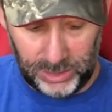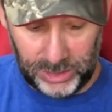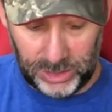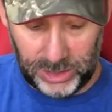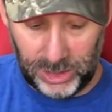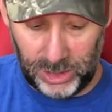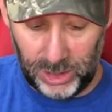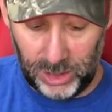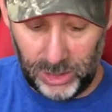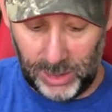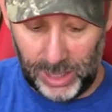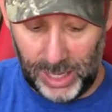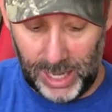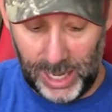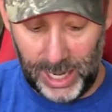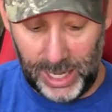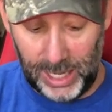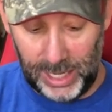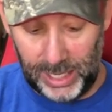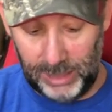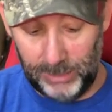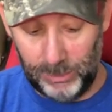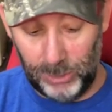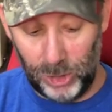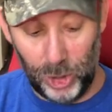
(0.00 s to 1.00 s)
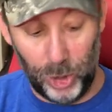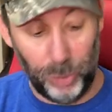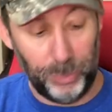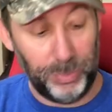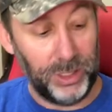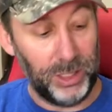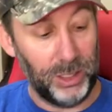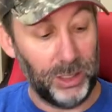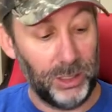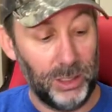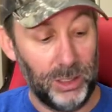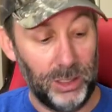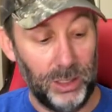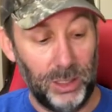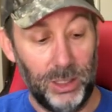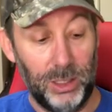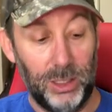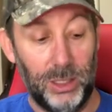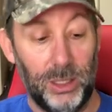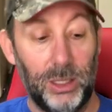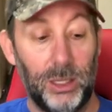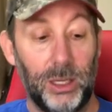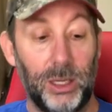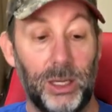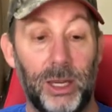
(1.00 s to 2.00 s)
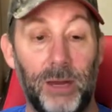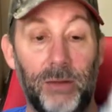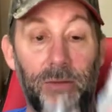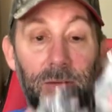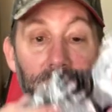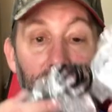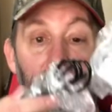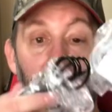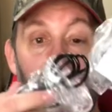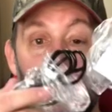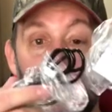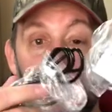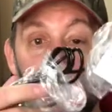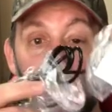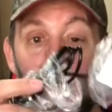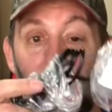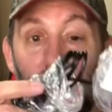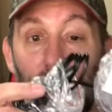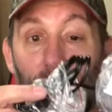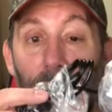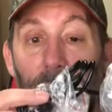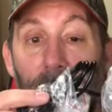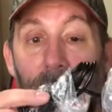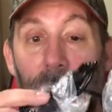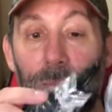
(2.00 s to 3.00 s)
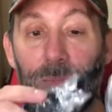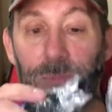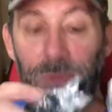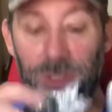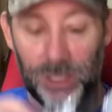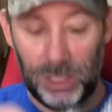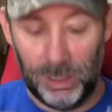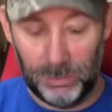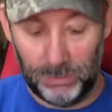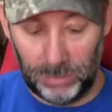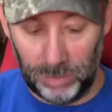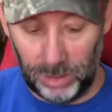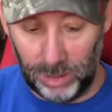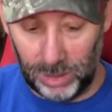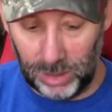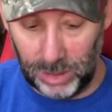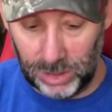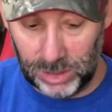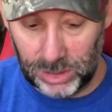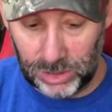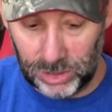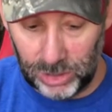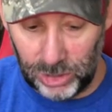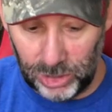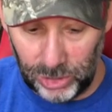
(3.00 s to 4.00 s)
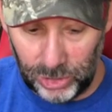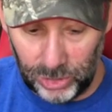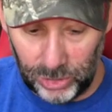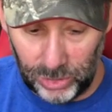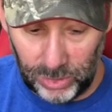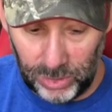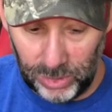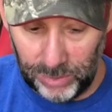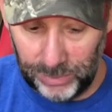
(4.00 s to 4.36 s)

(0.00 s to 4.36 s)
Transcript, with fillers: So I am hoping everything's still wrapped up, looks new.